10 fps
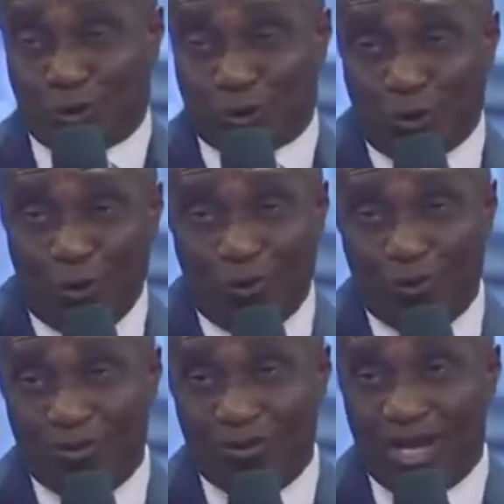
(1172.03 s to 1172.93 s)

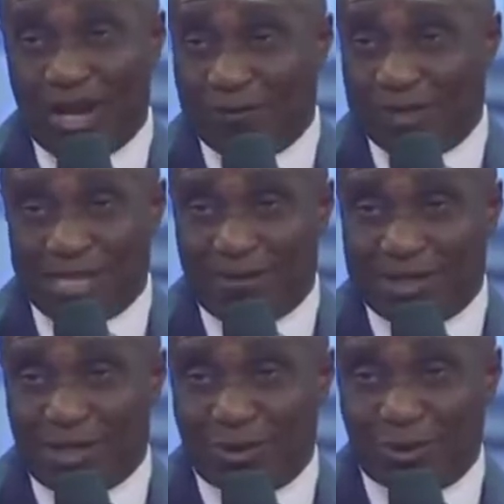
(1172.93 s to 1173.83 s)
sow, every time
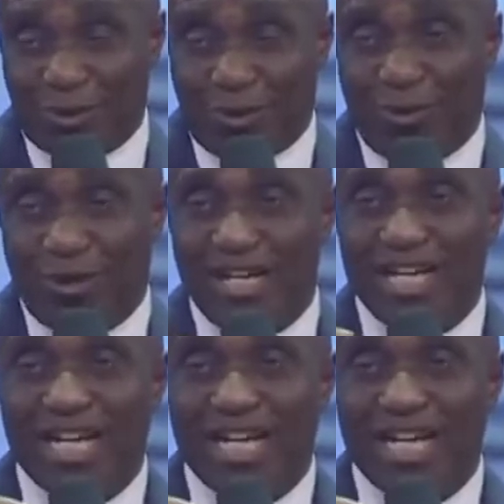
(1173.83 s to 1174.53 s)
He tells you to sow,